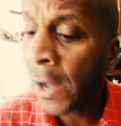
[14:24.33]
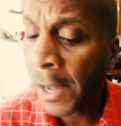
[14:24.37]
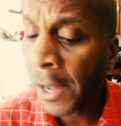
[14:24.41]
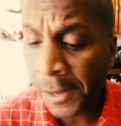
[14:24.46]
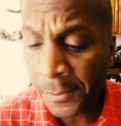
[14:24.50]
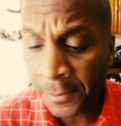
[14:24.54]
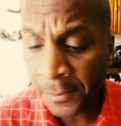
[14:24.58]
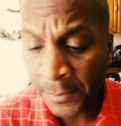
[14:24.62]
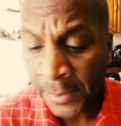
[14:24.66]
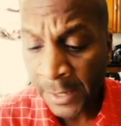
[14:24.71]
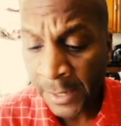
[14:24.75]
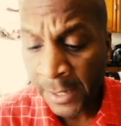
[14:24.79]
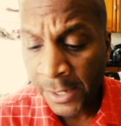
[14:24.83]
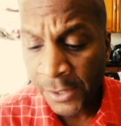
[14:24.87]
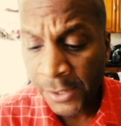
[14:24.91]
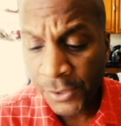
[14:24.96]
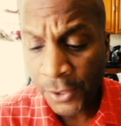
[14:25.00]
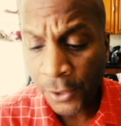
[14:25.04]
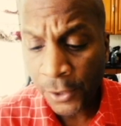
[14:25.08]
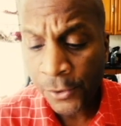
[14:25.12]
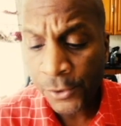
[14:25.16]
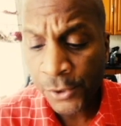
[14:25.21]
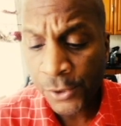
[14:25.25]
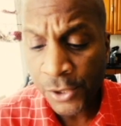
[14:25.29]
Um,
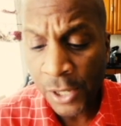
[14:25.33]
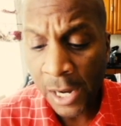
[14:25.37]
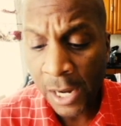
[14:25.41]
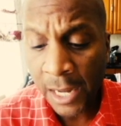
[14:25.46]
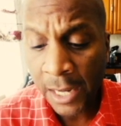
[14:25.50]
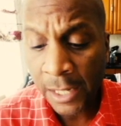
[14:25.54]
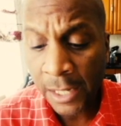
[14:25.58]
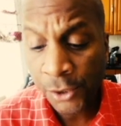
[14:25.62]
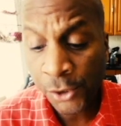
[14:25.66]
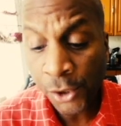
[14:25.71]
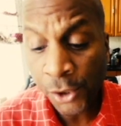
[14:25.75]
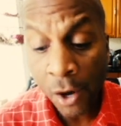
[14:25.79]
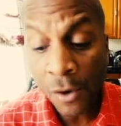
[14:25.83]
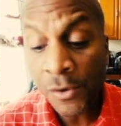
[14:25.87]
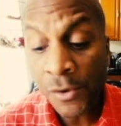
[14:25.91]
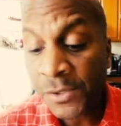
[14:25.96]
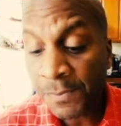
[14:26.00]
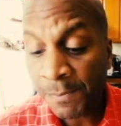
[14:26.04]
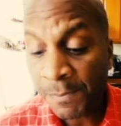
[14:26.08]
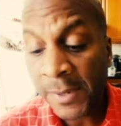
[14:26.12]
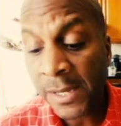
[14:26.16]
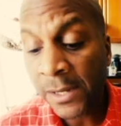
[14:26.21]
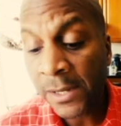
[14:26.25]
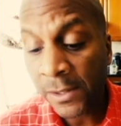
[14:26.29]
so uh, Charles
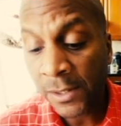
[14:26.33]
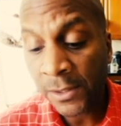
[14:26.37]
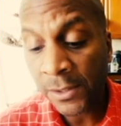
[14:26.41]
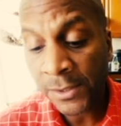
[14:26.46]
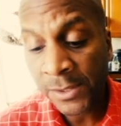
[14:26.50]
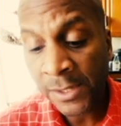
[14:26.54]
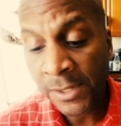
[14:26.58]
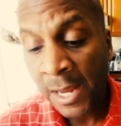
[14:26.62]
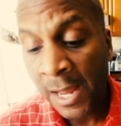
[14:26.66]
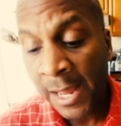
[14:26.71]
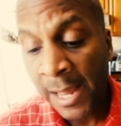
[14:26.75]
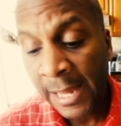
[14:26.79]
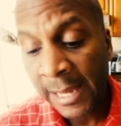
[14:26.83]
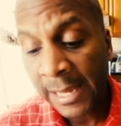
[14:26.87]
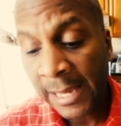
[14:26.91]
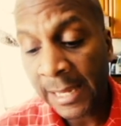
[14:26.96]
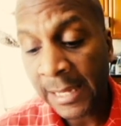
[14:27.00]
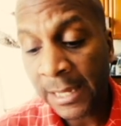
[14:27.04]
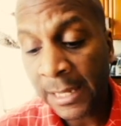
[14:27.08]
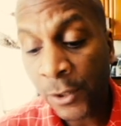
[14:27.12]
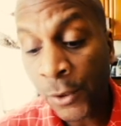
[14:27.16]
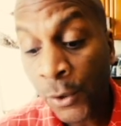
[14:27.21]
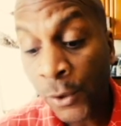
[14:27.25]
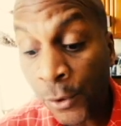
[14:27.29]
Mills
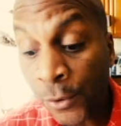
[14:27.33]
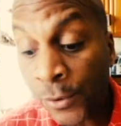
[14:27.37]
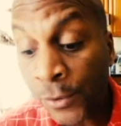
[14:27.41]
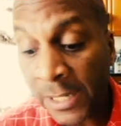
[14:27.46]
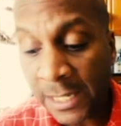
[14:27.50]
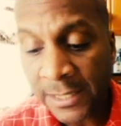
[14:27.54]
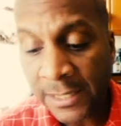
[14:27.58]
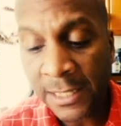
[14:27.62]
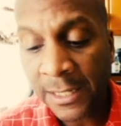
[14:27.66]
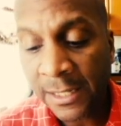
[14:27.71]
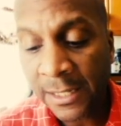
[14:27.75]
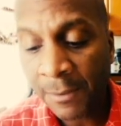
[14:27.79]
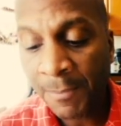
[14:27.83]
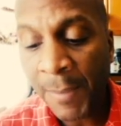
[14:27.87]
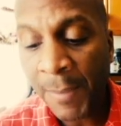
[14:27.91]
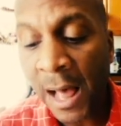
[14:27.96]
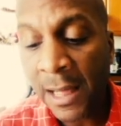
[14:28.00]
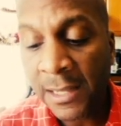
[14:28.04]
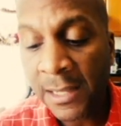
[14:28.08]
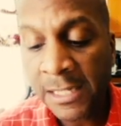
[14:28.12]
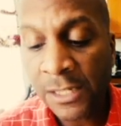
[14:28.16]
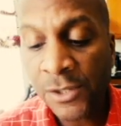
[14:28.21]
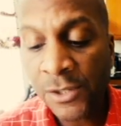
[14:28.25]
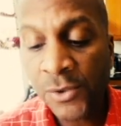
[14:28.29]
in Whose Identity
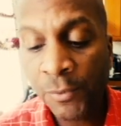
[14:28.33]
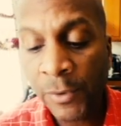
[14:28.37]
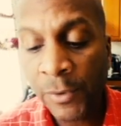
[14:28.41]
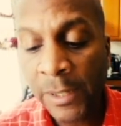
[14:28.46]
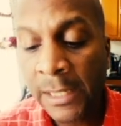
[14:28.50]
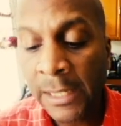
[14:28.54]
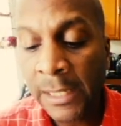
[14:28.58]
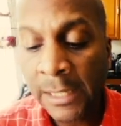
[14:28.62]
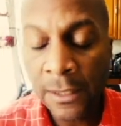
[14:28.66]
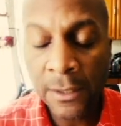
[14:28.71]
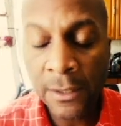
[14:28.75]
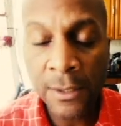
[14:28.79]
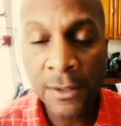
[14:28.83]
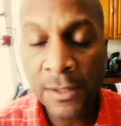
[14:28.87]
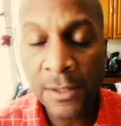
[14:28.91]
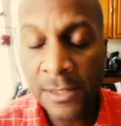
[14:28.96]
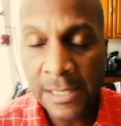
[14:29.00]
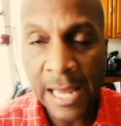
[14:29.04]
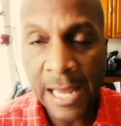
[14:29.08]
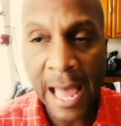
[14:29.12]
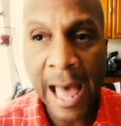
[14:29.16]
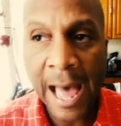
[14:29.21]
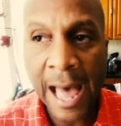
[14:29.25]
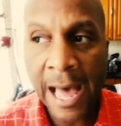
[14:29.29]
Politics really
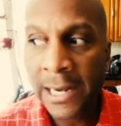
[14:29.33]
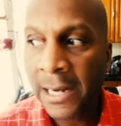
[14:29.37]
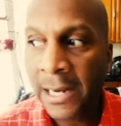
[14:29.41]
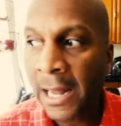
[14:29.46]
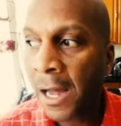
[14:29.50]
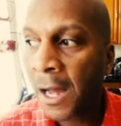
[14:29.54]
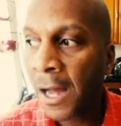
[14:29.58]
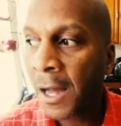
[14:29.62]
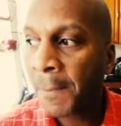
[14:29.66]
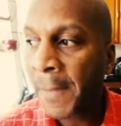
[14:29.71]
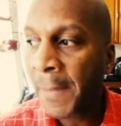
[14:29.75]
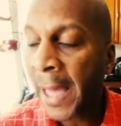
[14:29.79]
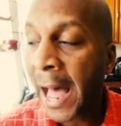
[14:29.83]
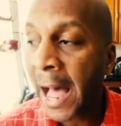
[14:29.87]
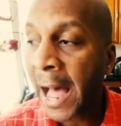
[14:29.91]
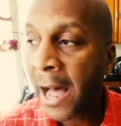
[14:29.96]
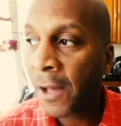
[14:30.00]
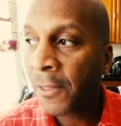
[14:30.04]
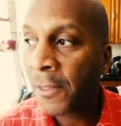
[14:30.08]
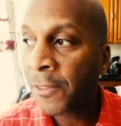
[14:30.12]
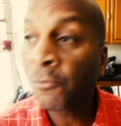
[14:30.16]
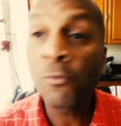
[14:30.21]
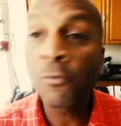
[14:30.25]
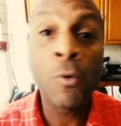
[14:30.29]
looks at um,
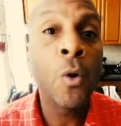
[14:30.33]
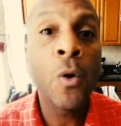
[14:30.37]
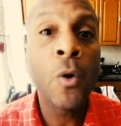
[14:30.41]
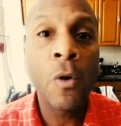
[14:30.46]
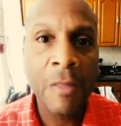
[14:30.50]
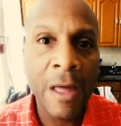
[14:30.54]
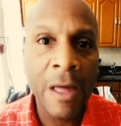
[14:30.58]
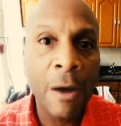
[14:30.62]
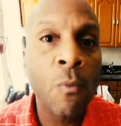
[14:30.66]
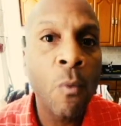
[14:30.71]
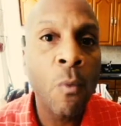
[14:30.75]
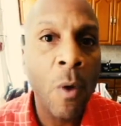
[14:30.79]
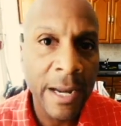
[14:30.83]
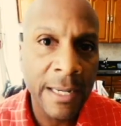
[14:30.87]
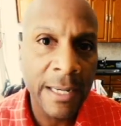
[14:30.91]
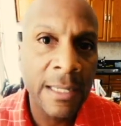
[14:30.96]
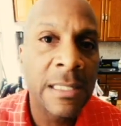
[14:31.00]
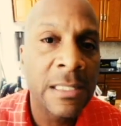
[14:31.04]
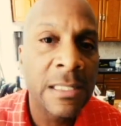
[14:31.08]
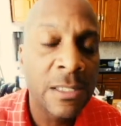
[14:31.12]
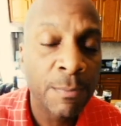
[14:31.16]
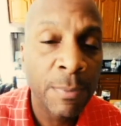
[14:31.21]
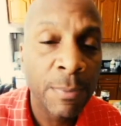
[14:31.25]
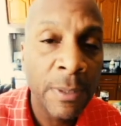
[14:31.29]
how the role that
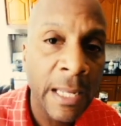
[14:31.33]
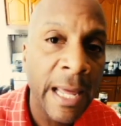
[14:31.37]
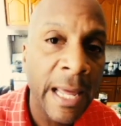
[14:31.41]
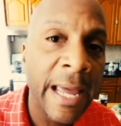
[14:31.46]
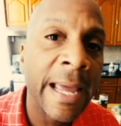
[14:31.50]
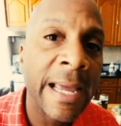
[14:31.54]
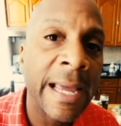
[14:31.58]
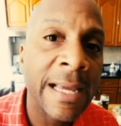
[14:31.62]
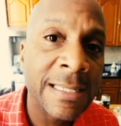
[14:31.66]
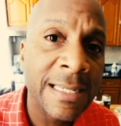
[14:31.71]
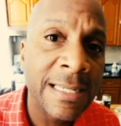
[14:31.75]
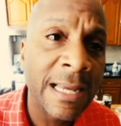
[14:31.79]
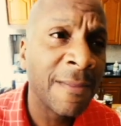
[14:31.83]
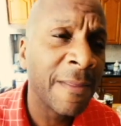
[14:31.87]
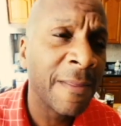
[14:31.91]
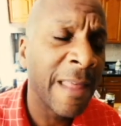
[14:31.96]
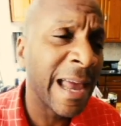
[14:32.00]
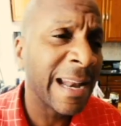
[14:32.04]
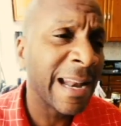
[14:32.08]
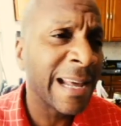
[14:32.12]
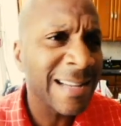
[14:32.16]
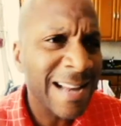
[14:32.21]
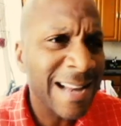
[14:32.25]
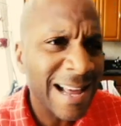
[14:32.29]
whiteness plays in
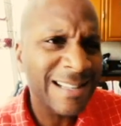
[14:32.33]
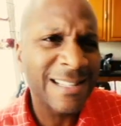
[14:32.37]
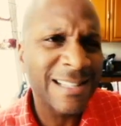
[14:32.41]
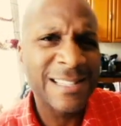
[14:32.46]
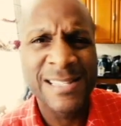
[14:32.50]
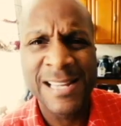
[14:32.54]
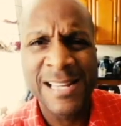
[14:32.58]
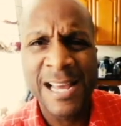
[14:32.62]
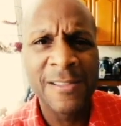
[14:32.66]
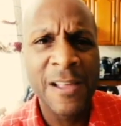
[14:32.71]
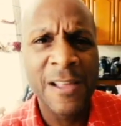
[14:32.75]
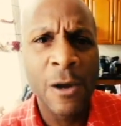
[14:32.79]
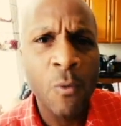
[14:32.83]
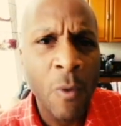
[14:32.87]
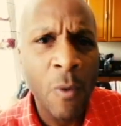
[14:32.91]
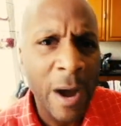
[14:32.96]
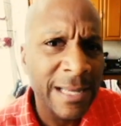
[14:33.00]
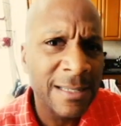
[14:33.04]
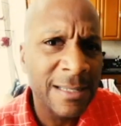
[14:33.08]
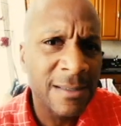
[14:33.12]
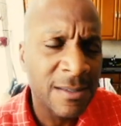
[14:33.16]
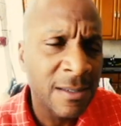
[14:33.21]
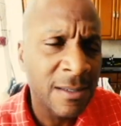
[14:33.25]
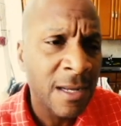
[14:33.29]
that, and not saying that
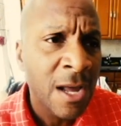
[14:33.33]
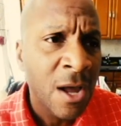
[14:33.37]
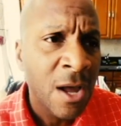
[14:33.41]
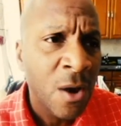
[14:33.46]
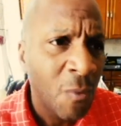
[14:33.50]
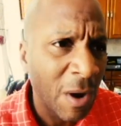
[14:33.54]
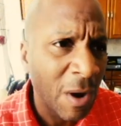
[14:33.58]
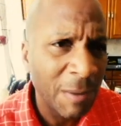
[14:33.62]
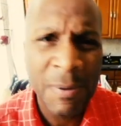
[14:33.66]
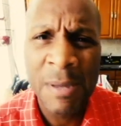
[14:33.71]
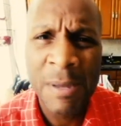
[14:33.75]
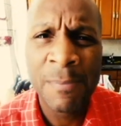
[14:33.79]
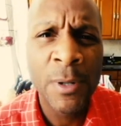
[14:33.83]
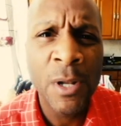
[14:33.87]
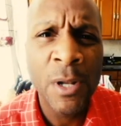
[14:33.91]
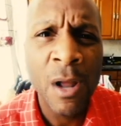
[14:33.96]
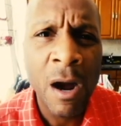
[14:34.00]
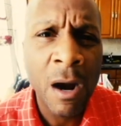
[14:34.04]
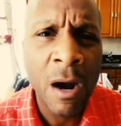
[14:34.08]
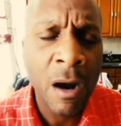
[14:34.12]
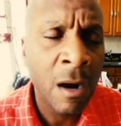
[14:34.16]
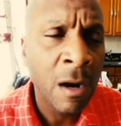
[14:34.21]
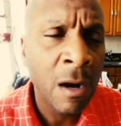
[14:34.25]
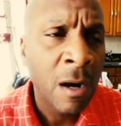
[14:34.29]
white white people
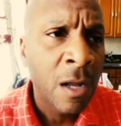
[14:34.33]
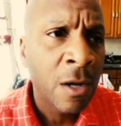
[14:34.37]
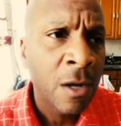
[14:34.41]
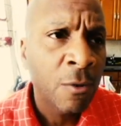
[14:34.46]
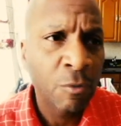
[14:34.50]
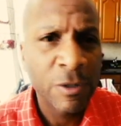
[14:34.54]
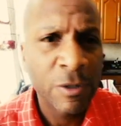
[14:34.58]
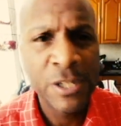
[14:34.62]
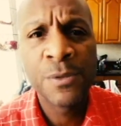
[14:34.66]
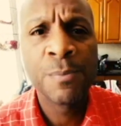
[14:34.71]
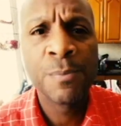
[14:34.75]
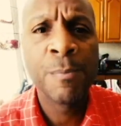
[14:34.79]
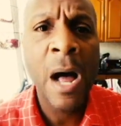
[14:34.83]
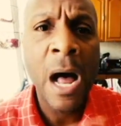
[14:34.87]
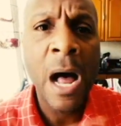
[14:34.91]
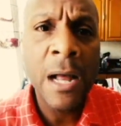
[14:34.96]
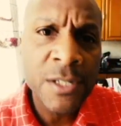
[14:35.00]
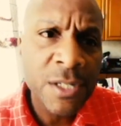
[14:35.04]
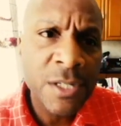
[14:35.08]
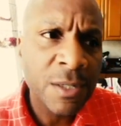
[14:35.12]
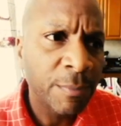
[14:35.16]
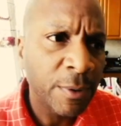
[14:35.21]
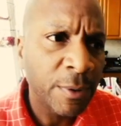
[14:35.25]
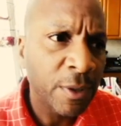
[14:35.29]
are
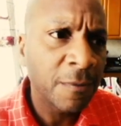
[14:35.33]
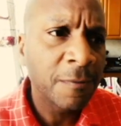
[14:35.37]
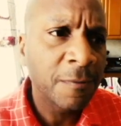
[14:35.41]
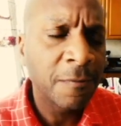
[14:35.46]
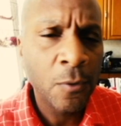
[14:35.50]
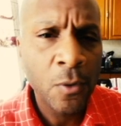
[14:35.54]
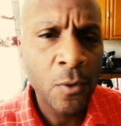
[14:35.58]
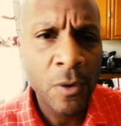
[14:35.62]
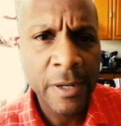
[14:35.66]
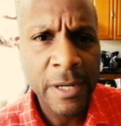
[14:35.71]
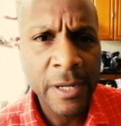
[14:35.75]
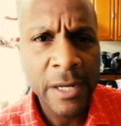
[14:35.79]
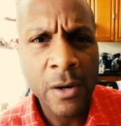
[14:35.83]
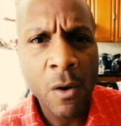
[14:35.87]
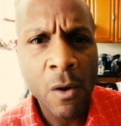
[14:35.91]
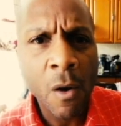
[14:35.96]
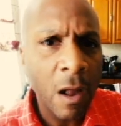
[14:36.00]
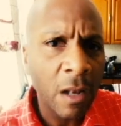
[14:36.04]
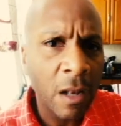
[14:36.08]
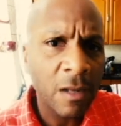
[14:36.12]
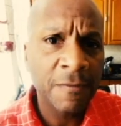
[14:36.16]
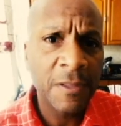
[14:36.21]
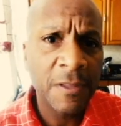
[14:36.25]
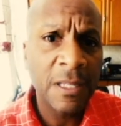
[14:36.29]
responsible for, you know,
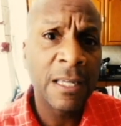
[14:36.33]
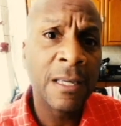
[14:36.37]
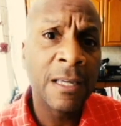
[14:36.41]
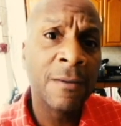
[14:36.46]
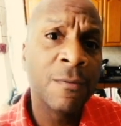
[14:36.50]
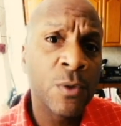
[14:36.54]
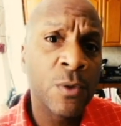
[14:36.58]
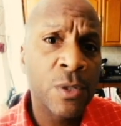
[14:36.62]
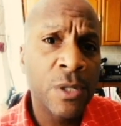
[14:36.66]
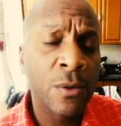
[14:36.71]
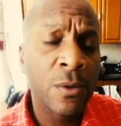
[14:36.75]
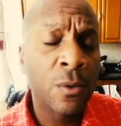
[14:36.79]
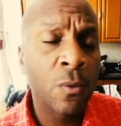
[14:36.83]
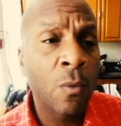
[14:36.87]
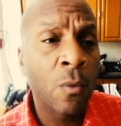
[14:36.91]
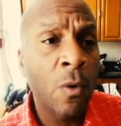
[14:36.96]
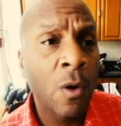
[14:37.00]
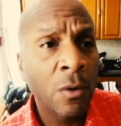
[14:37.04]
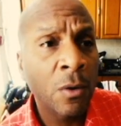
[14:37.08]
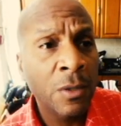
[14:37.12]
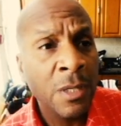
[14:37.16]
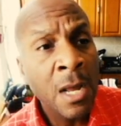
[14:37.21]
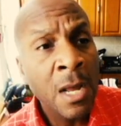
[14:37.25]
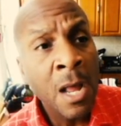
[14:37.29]
all of the evils in the
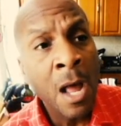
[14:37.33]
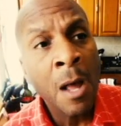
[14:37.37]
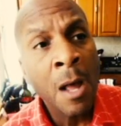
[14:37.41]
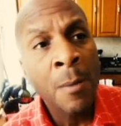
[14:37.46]
world,